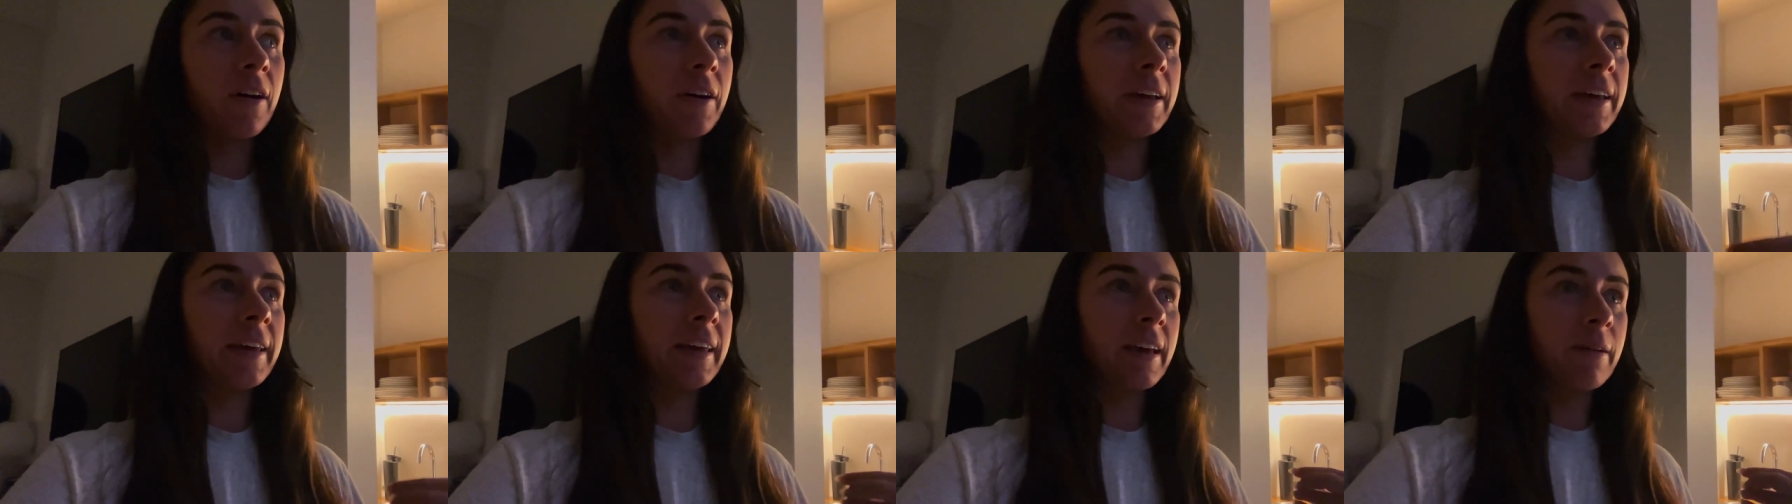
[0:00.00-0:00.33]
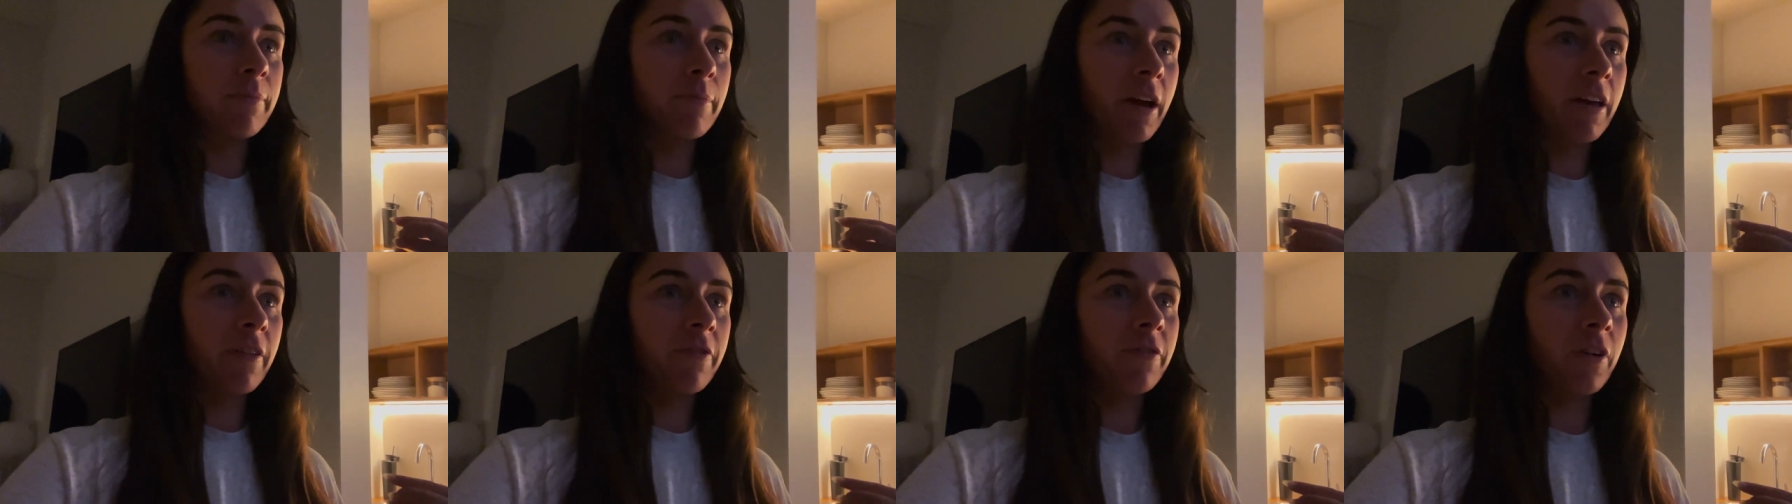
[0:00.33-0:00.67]
and get
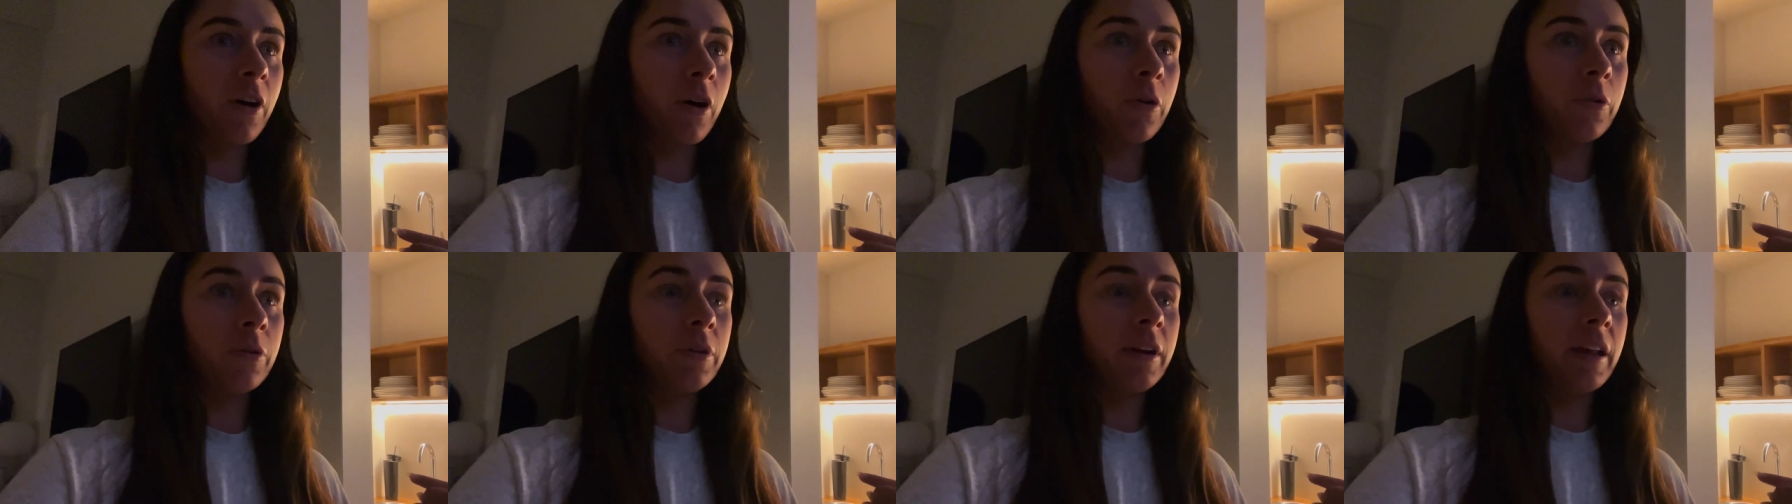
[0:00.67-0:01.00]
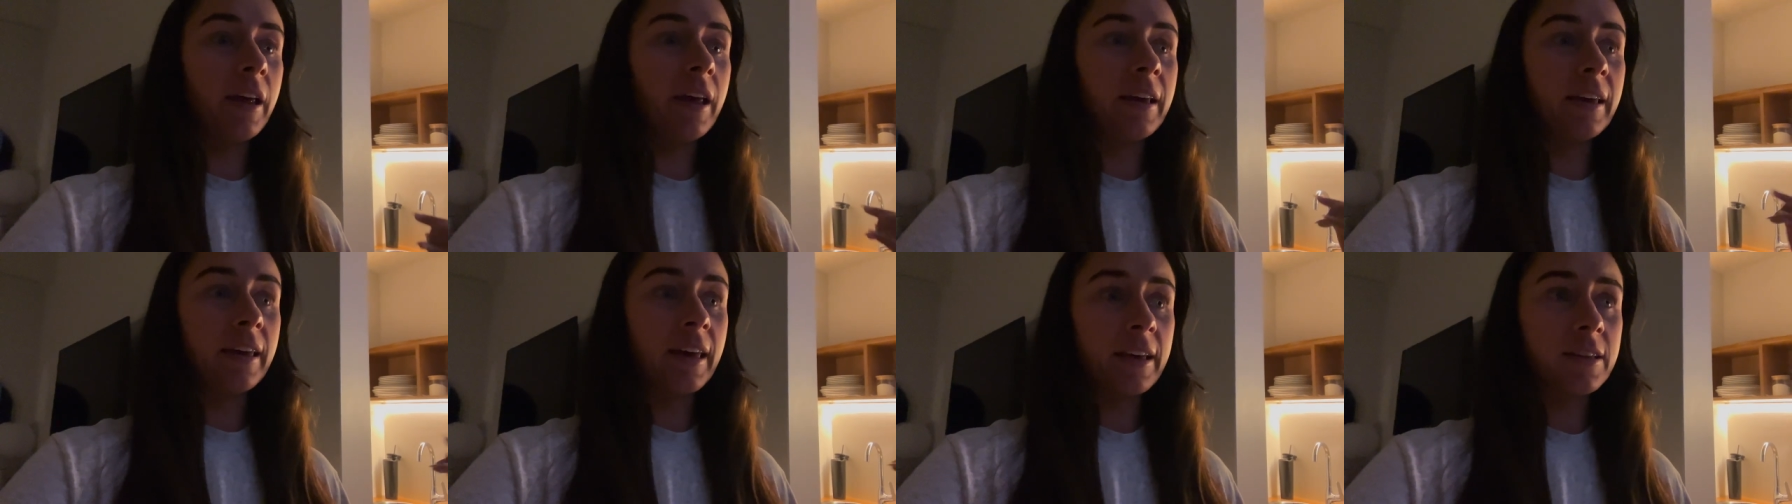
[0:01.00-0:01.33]
my phone
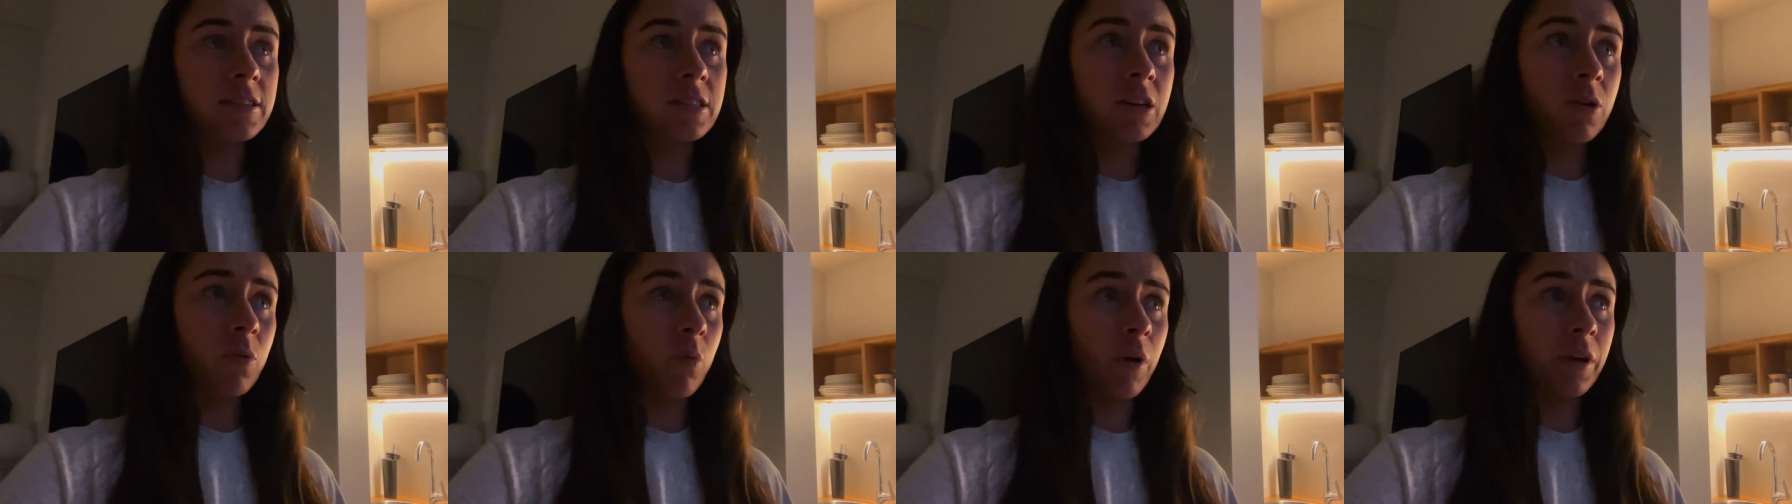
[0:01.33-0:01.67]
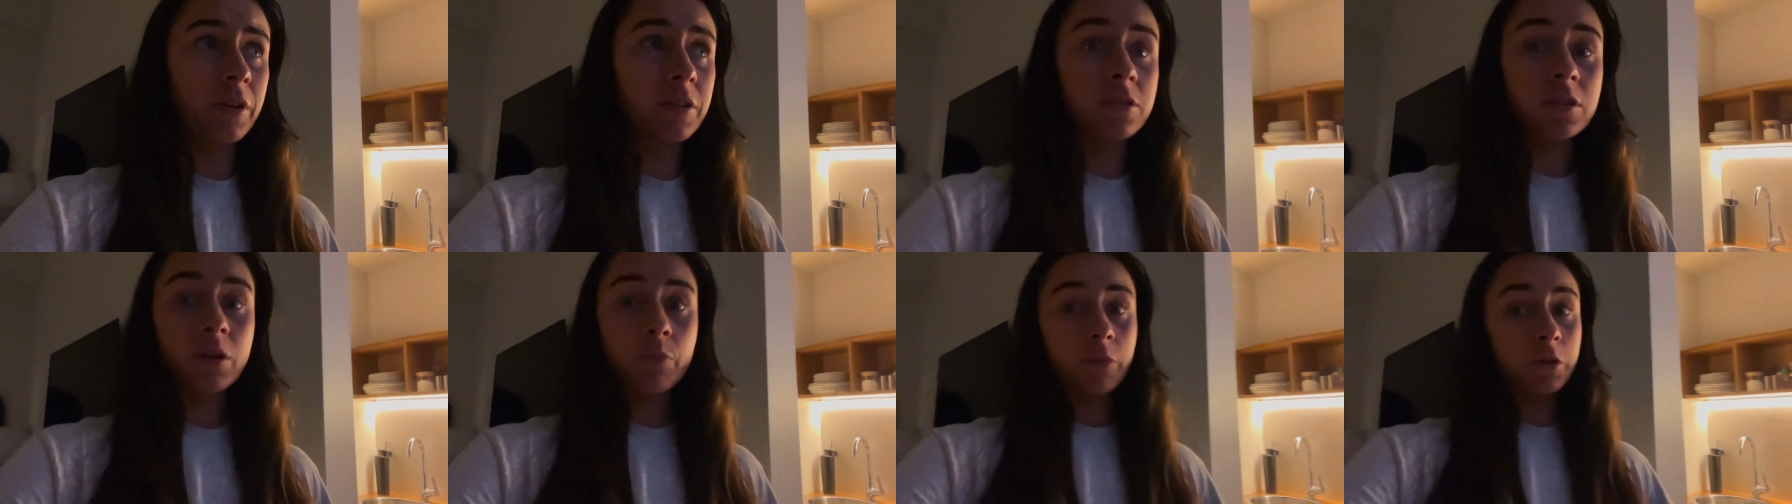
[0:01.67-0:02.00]
in case it
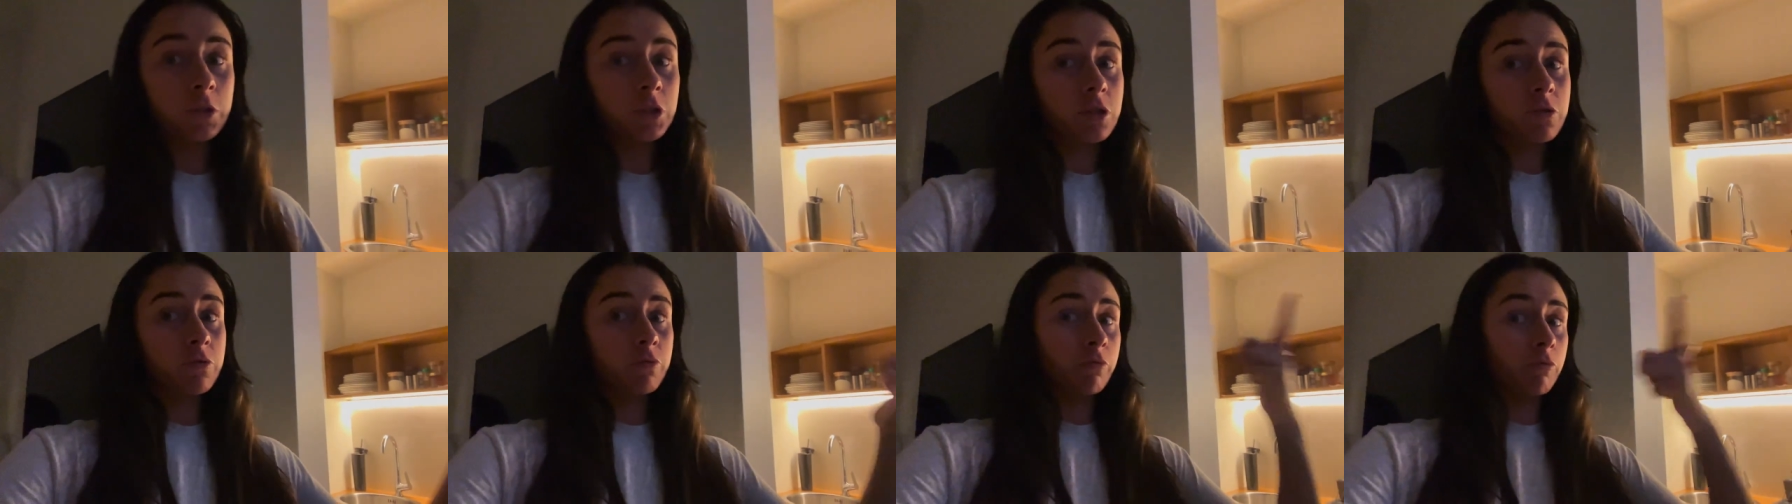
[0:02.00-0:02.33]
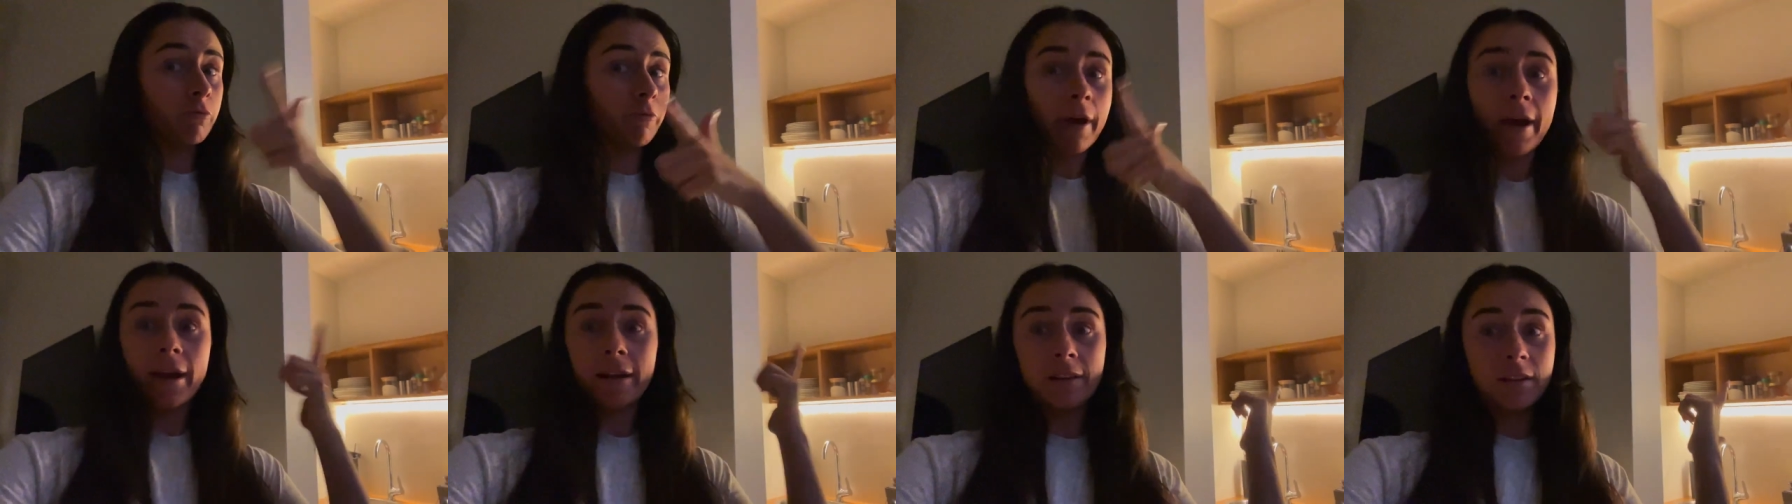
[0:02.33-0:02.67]
was someone just
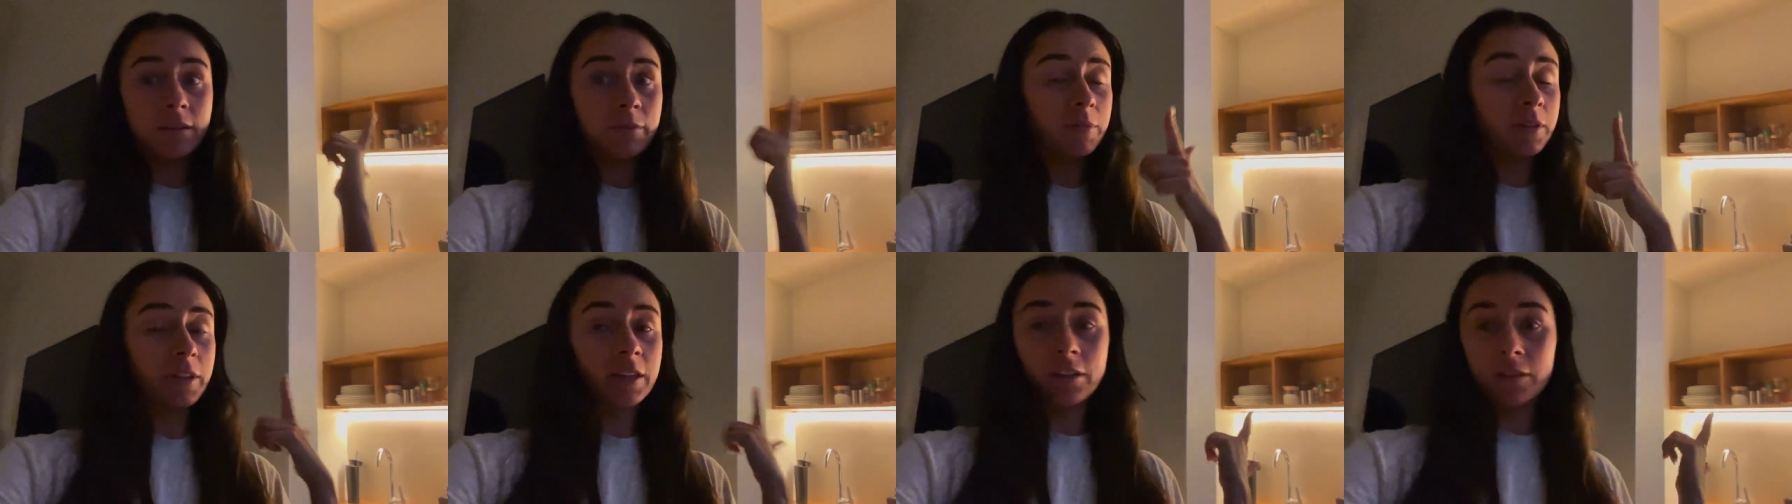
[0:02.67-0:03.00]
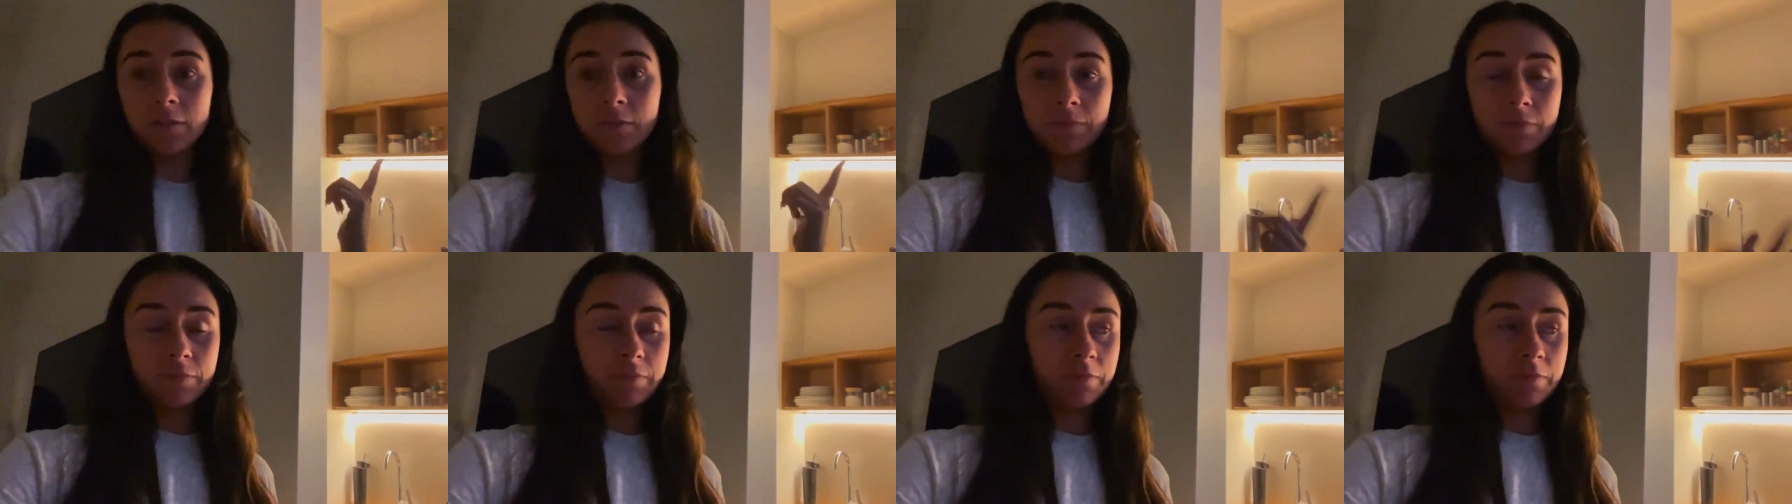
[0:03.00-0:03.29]
randomly